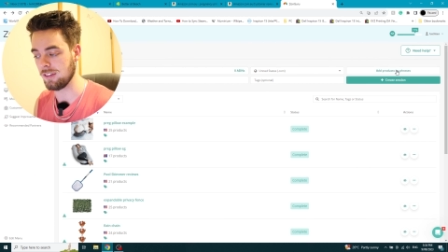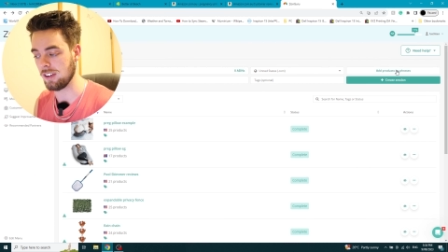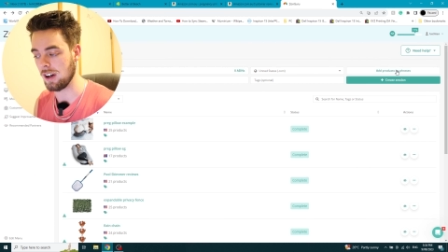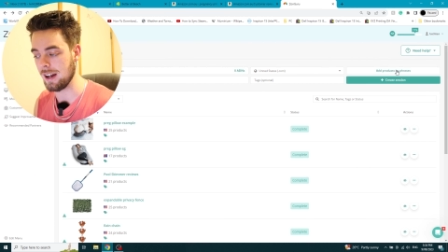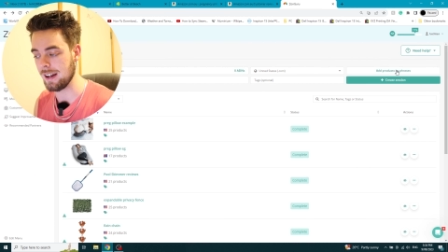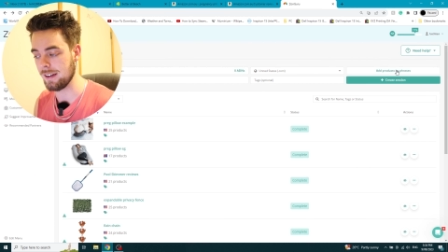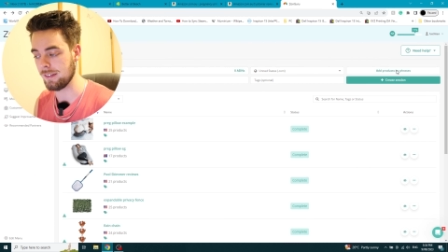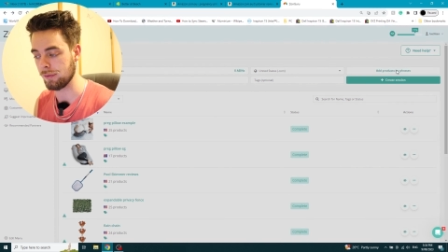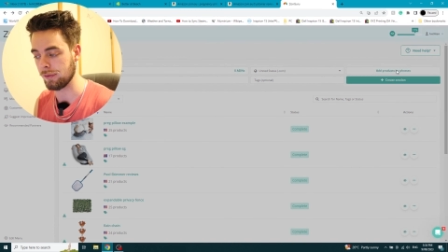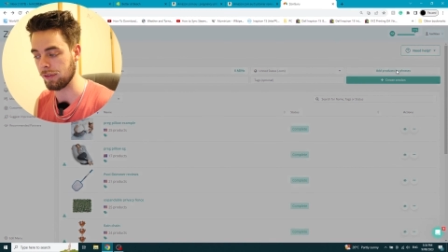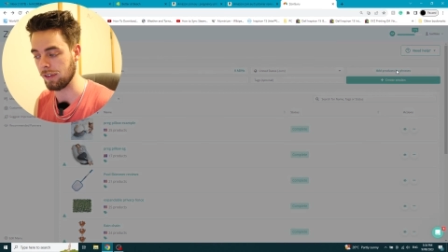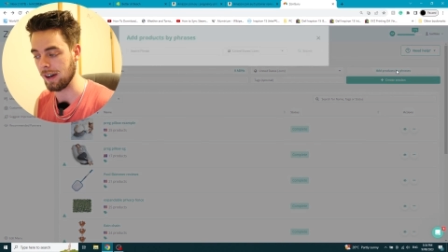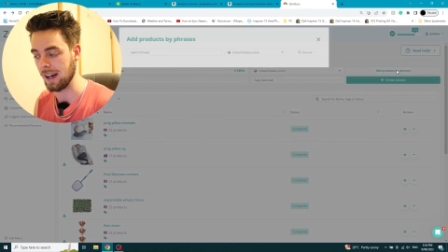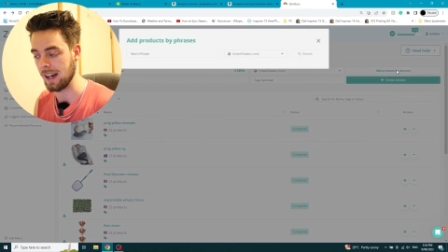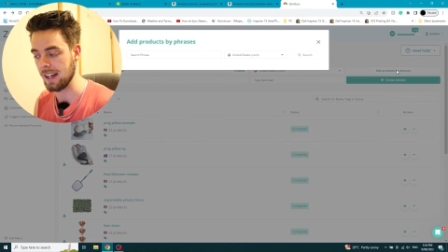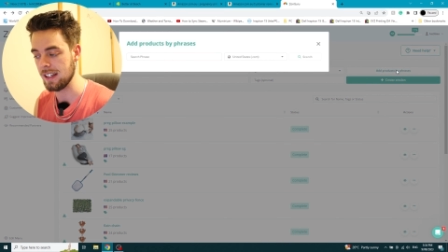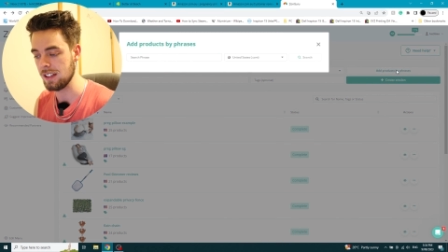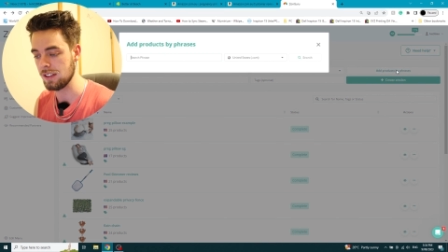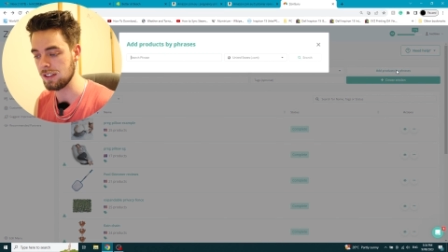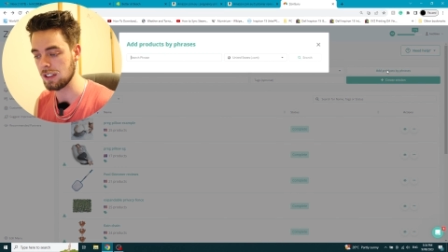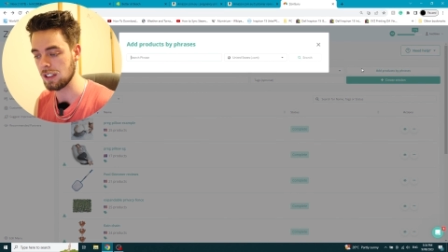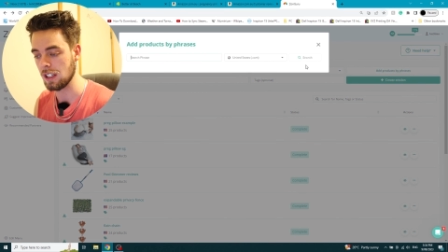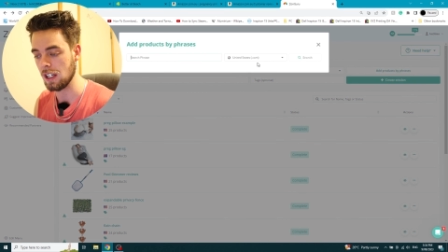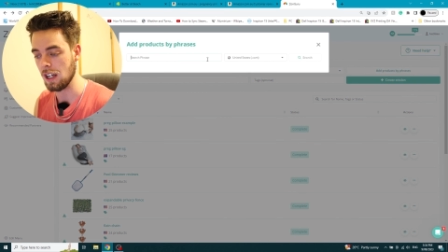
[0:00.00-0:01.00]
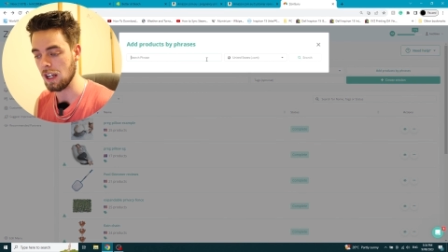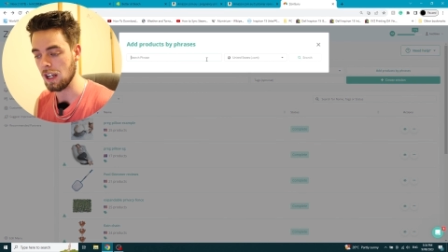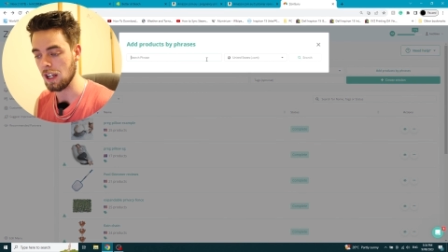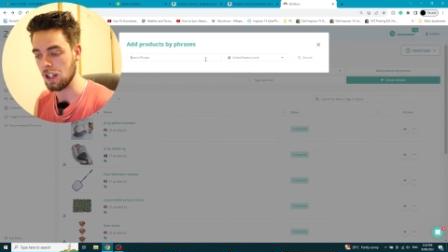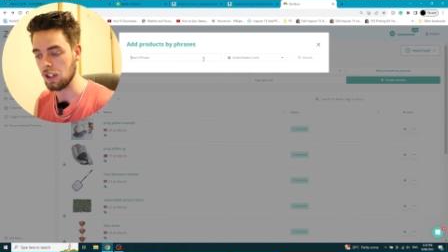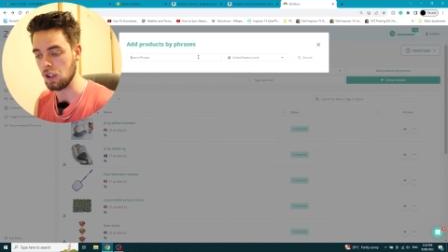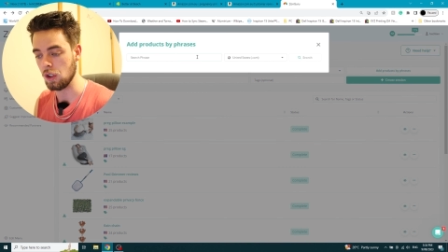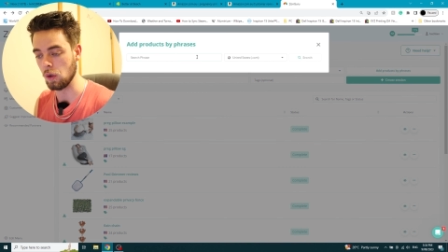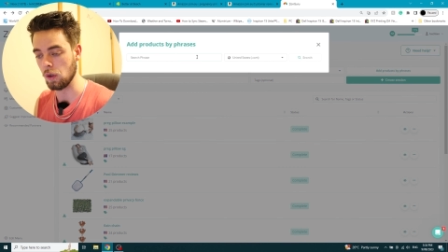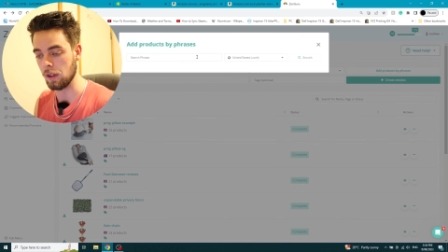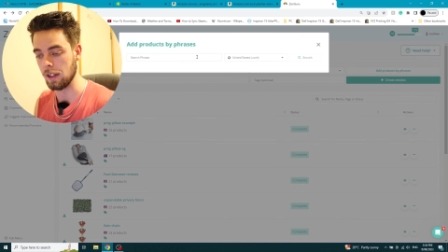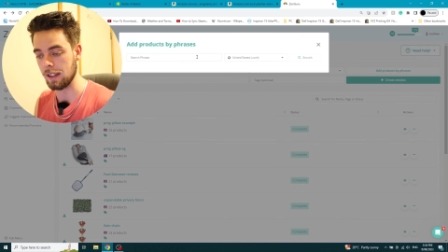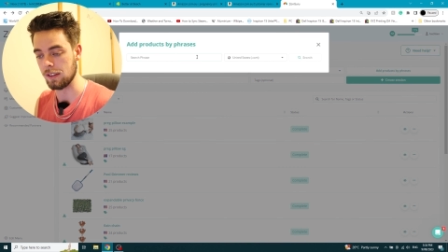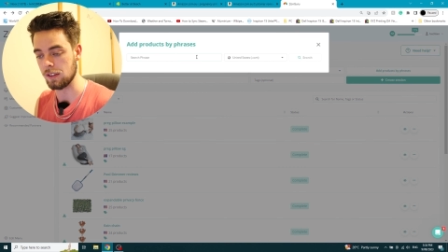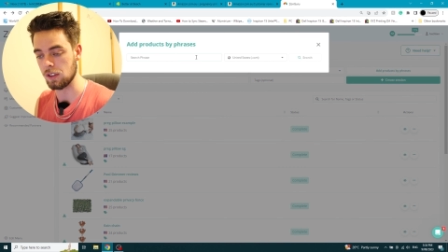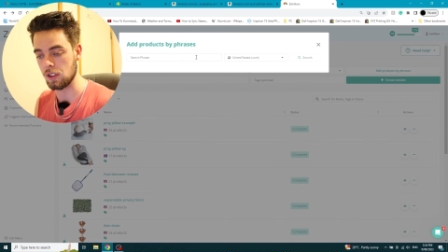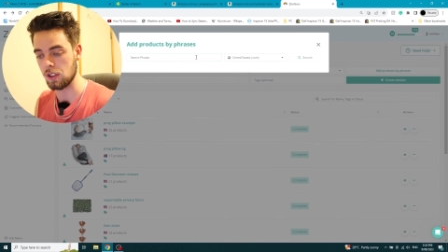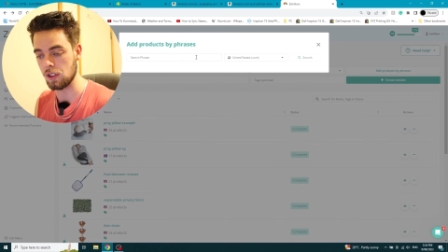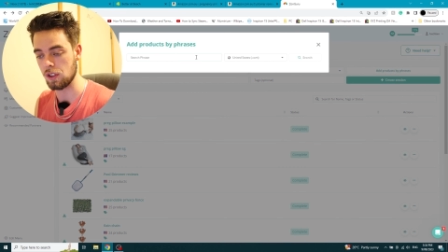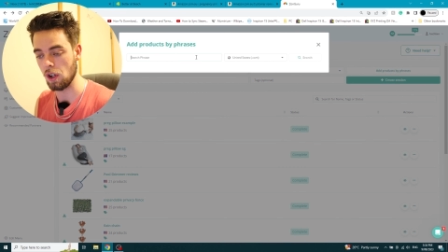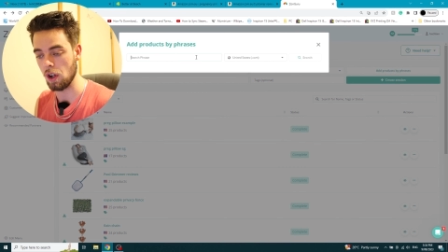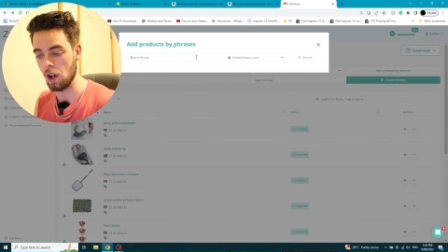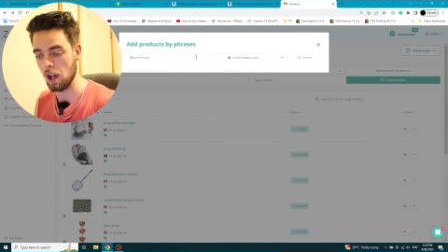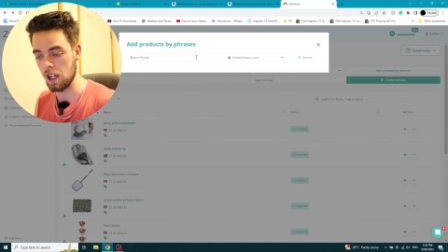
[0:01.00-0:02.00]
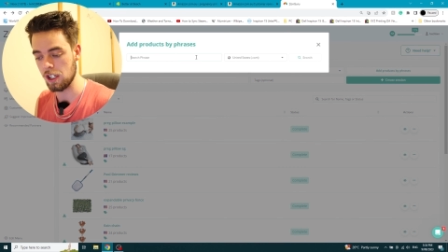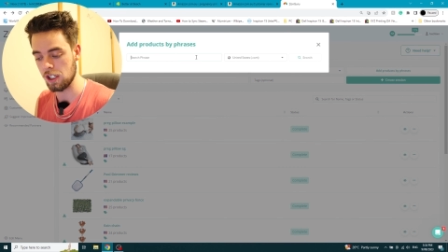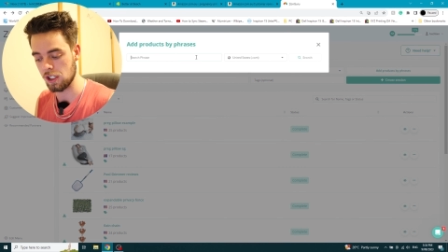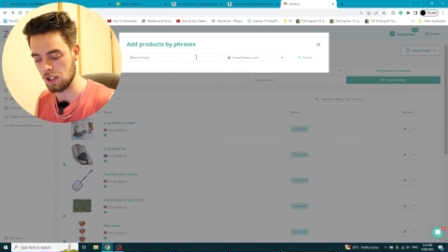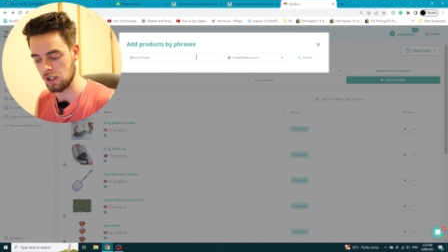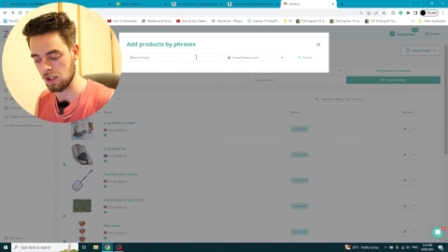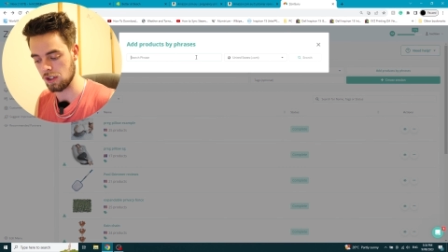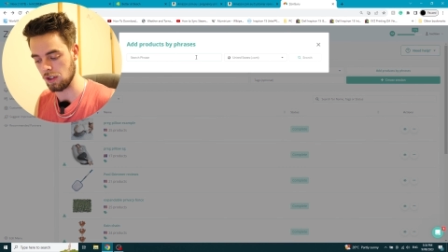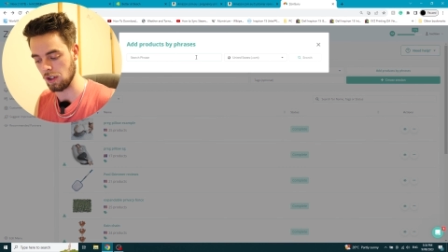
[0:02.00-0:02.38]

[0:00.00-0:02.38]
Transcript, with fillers: via phrase. You'll then search.